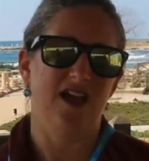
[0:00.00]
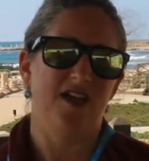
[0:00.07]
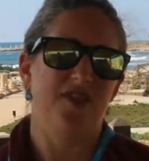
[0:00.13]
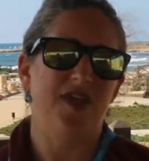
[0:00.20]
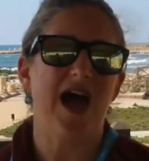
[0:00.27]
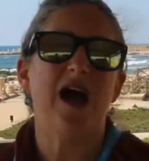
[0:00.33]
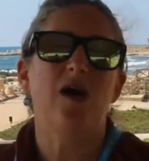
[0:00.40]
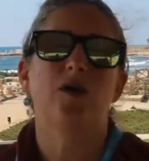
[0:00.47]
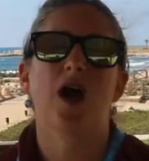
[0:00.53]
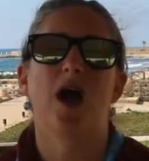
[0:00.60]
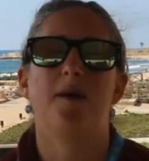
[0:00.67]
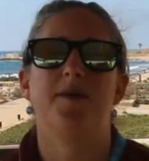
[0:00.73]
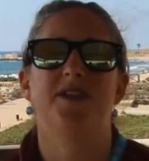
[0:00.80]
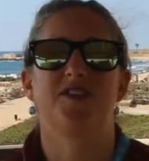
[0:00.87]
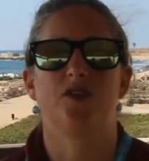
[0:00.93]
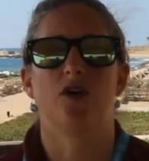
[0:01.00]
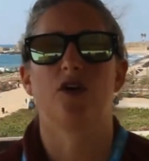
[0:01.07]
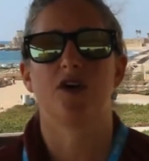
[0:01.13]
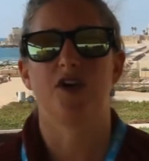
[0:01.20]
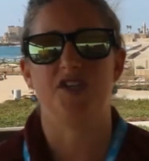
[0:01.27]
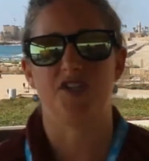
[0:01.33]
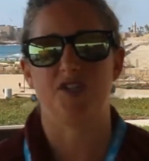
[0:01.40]
the outcome is not
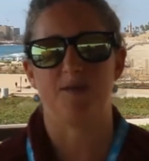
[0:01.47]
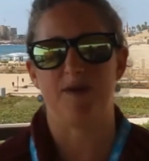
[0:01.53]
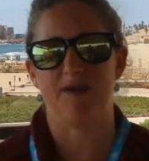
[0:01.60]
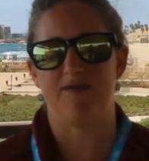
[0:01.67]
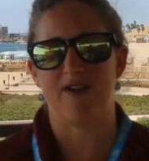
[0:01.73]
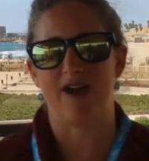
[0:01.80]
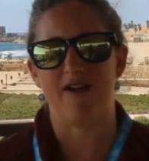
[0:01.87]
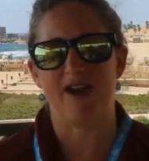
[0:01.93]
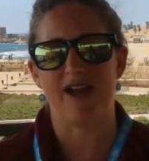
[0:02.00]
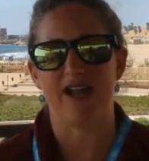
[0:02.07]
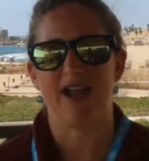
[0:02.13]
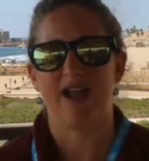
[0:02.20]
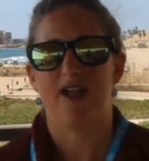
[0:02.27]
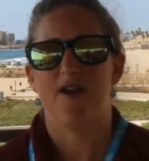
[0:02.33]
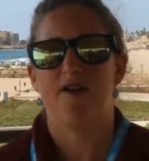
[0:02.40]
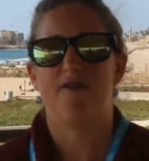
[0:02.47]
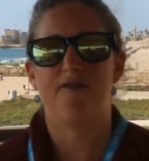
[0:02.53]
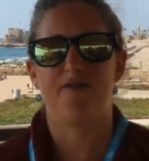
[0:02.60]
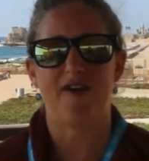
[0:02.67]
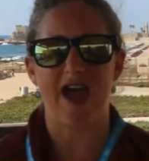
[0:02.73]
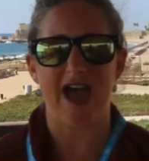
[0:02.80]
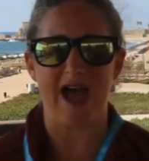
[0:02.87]
going to be very
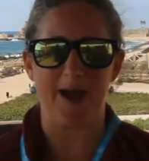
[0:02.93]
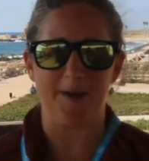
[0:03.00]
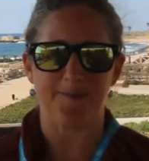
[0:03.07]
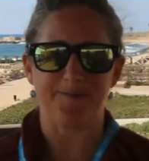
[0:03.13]
fair.